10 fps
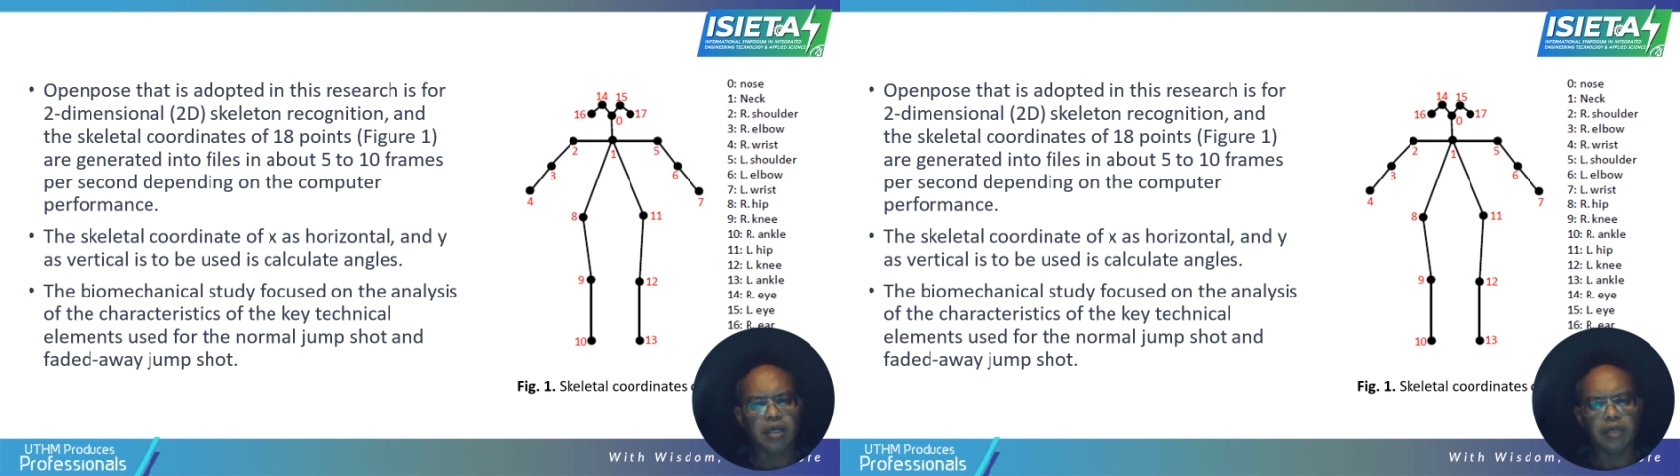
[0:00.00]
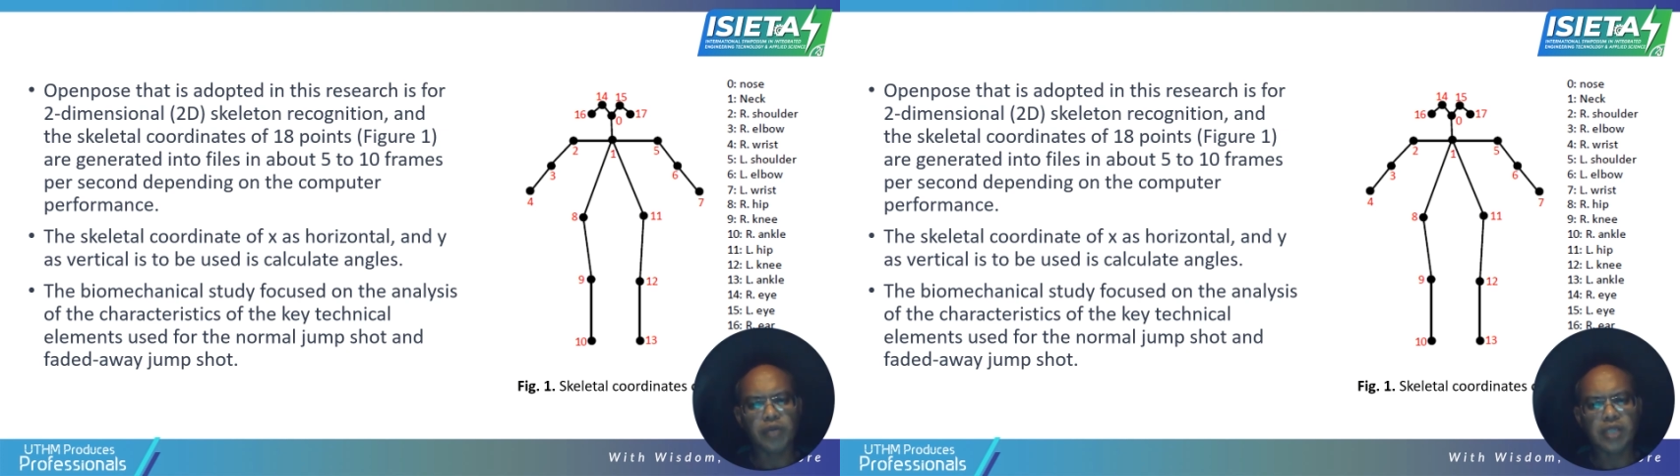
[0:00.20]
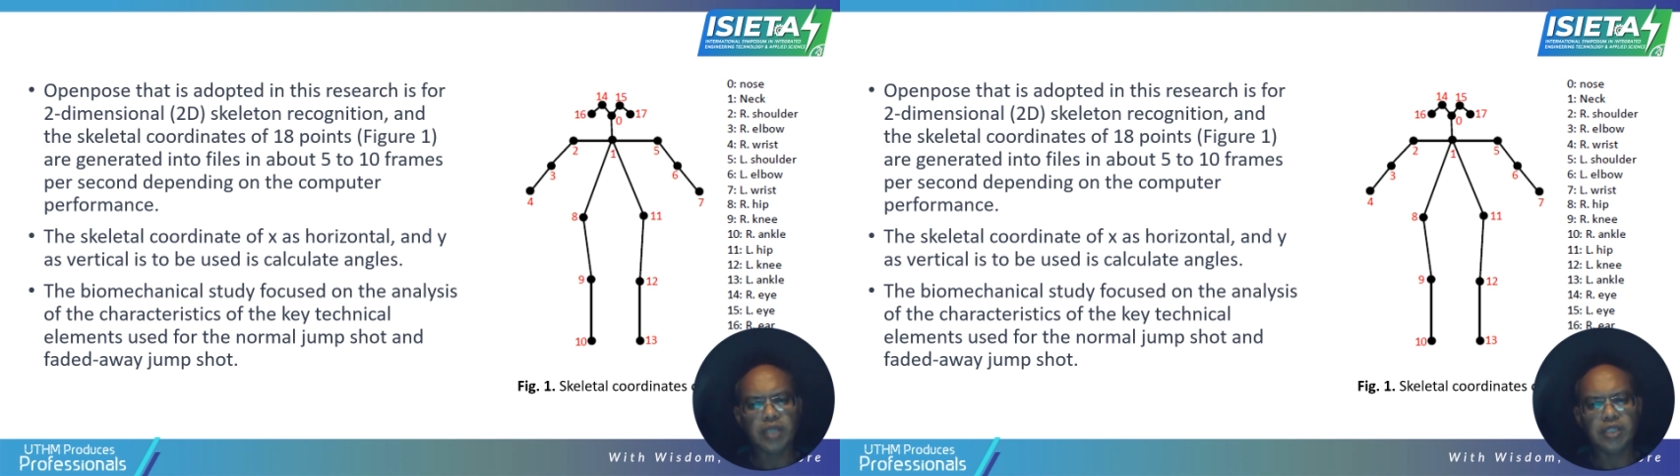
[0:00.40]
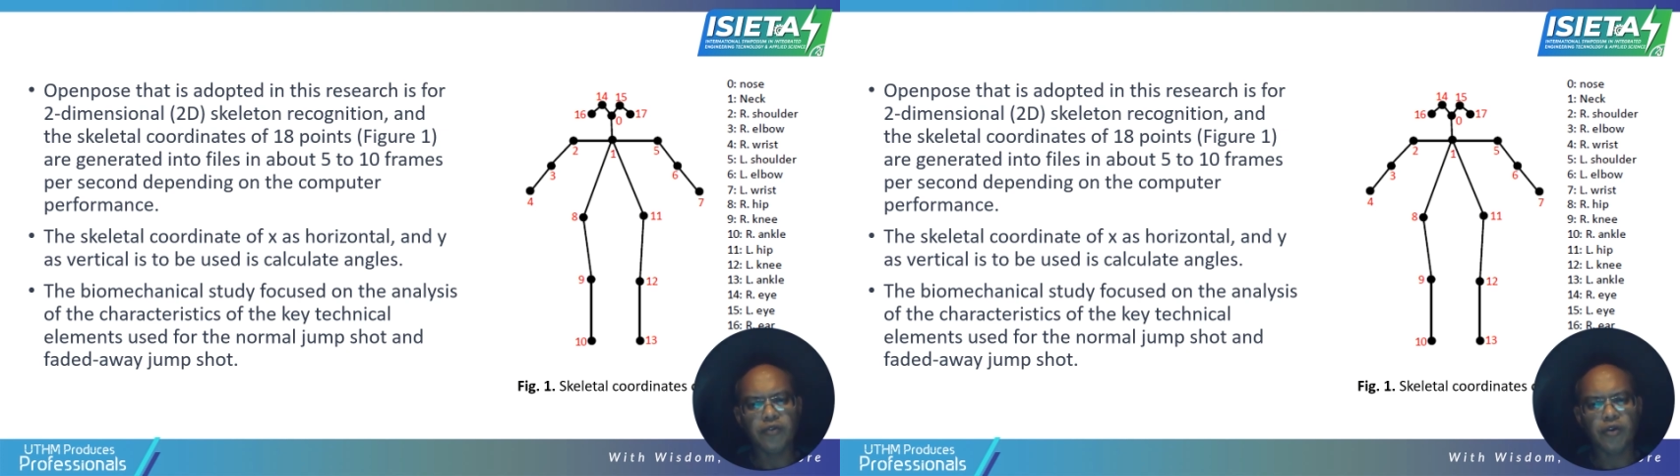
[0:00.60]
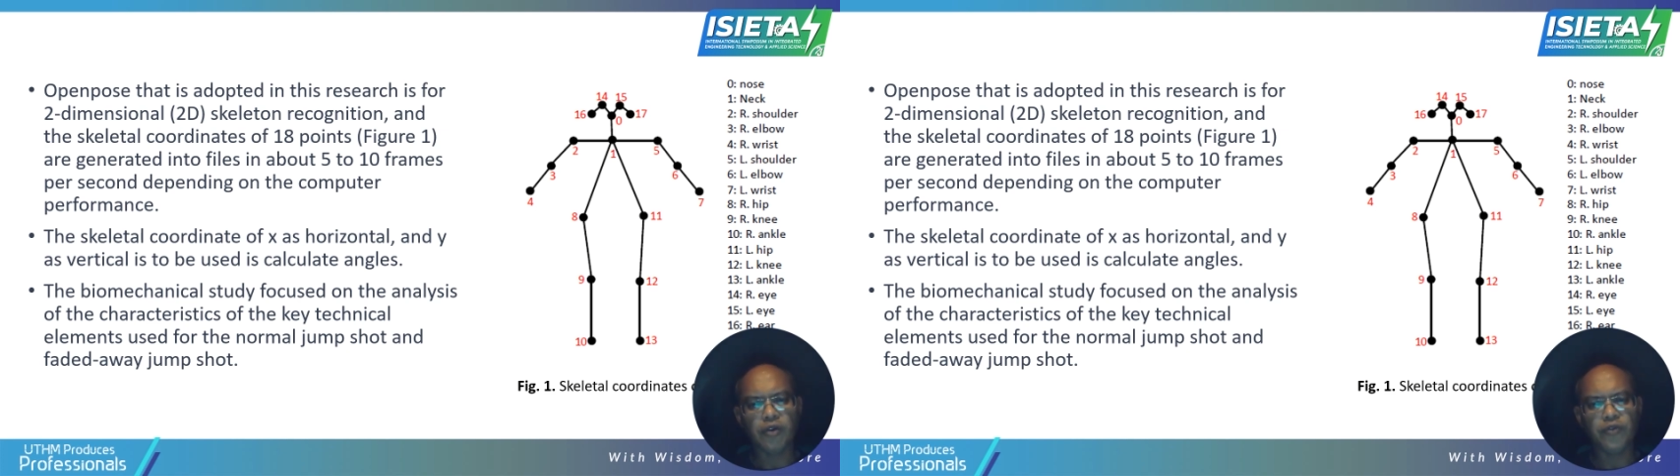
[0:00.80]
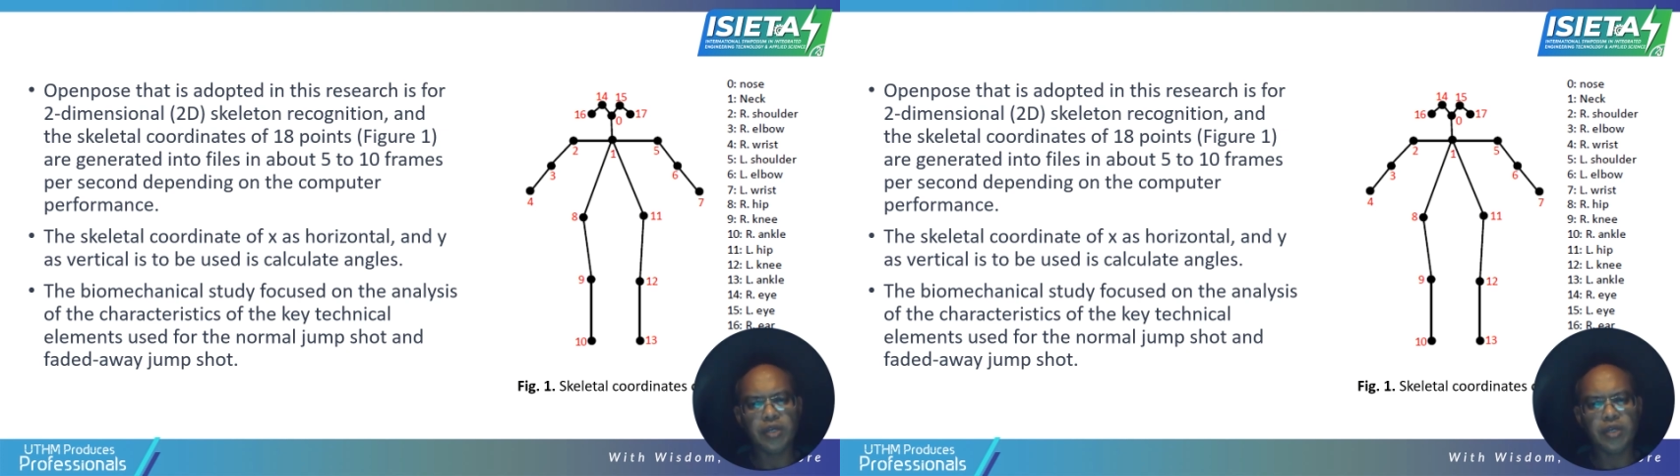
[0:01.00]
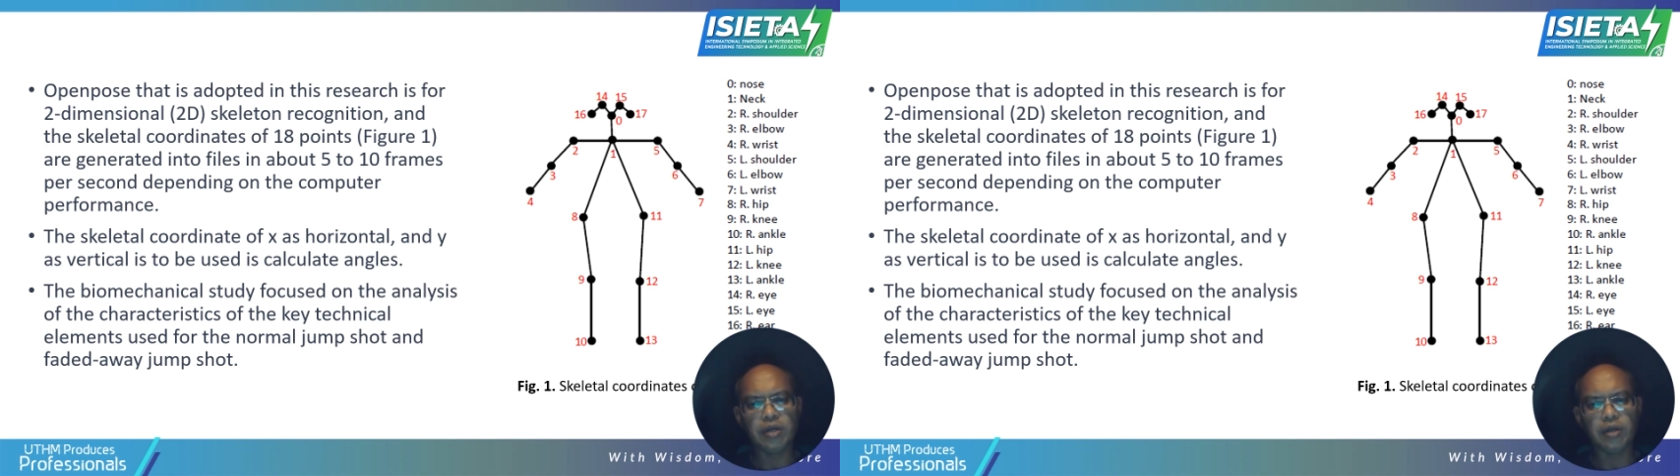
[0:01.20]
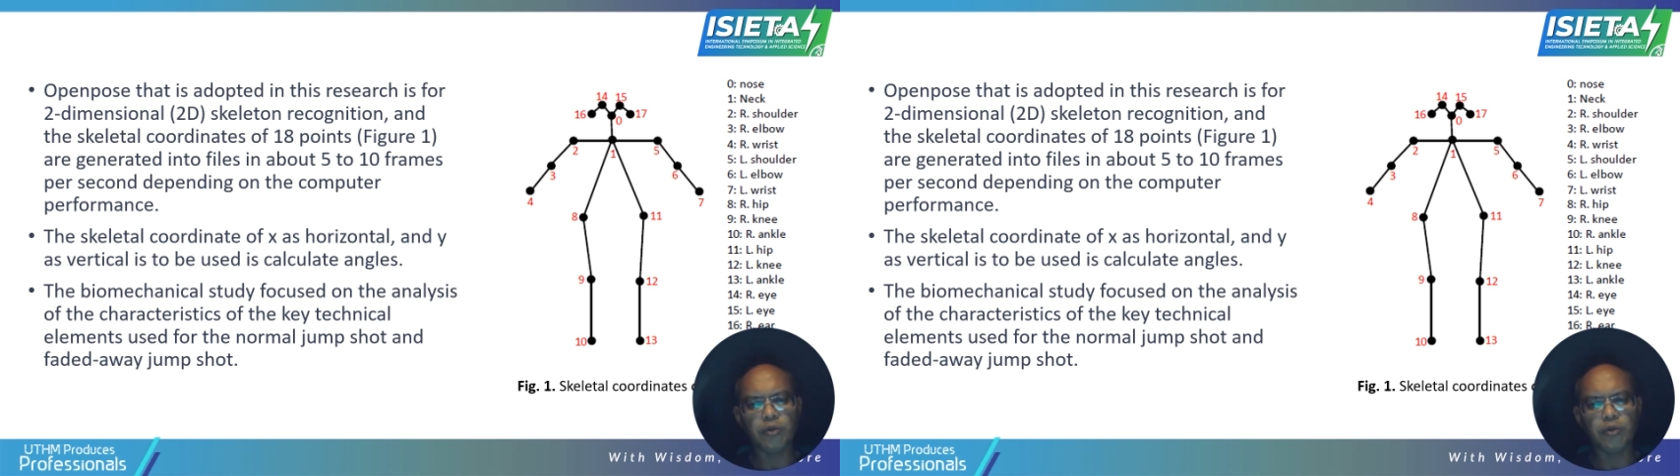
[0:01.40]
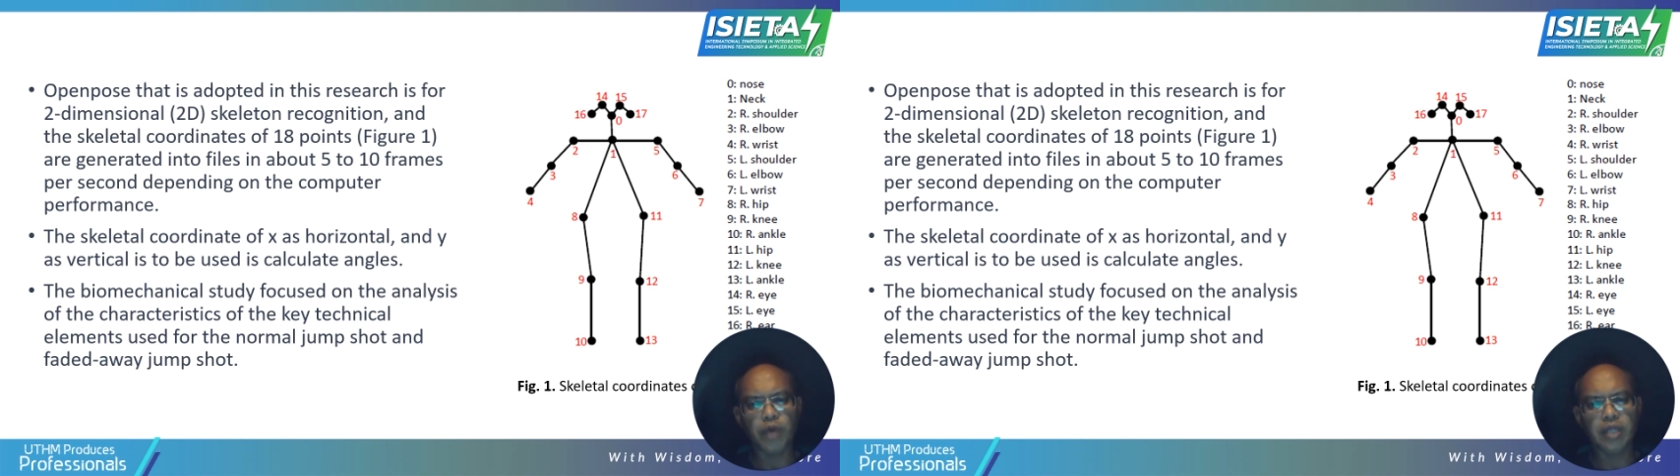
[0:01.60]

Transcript: can see from figure 1,